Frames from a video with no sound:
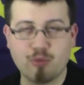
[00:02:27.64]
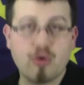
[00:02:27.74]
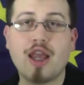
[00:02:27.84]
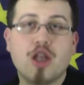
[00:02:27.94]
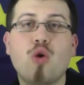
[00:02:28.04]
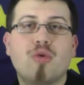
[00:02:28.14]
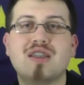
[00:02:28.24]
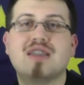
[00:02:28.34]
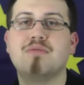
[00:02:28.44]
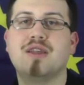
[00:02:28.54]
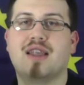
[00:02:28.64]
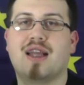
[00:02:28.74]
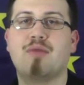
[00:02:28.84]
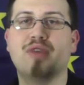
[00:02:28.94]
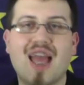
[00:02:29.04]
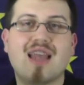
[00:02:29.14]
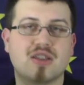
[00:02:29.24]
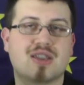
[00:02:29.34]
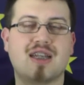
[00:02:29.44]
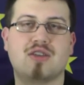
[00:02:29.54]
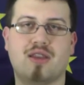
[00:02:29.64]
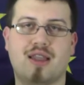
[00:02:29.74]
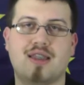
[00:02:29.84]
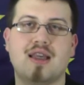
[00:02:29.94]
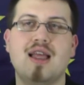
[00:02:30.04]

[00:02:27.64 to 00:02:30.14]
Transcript: I know what he's meaning, and we can discuss on that.